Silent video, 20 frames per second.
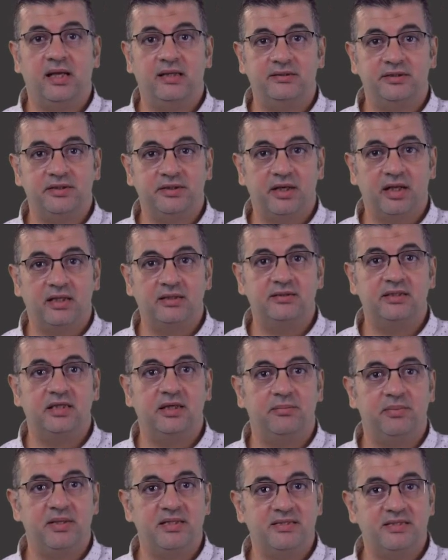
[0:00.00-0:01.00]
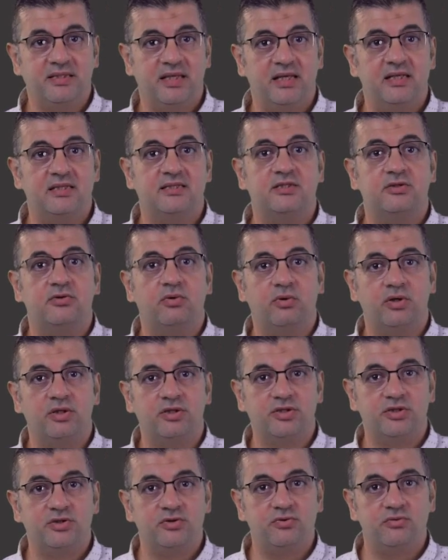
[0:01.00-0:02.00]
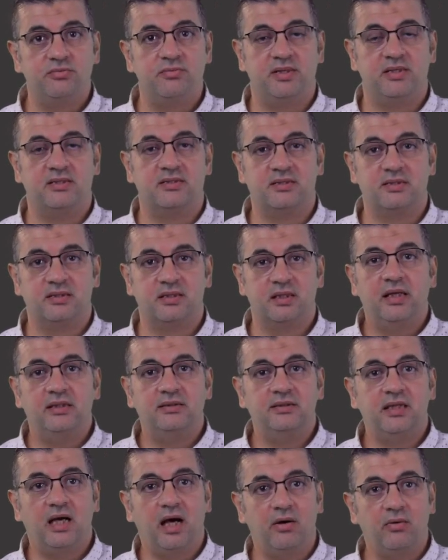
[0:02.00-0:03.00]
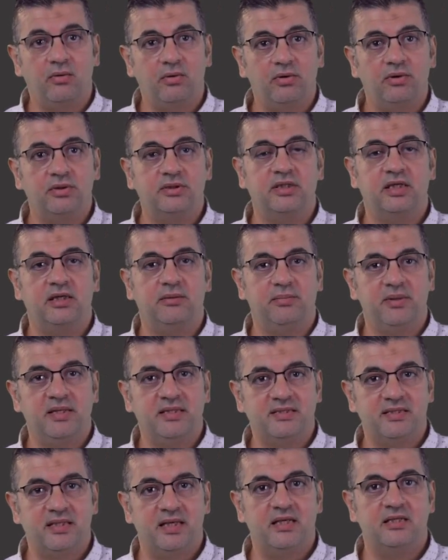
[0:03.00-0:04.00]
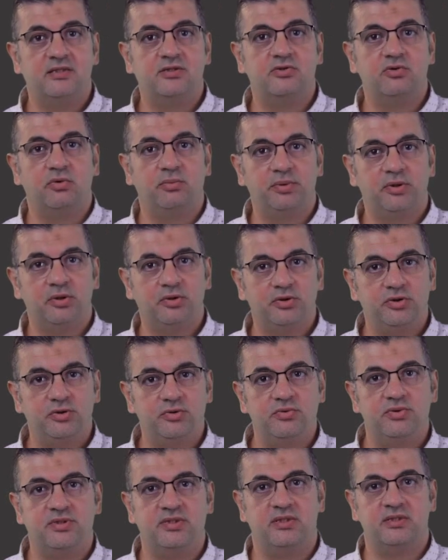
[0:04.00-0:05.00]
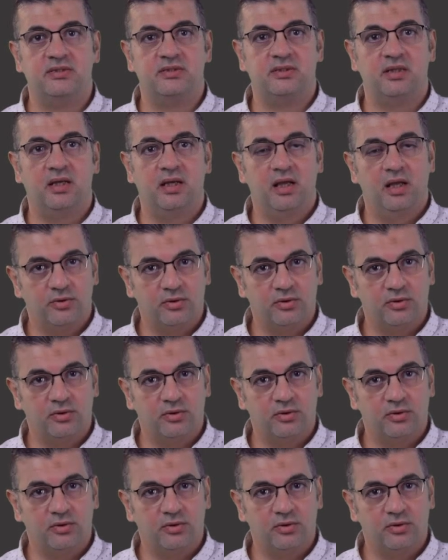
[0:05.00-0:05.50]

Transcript: and granting bit sales to consumers and awarding bit sales to producers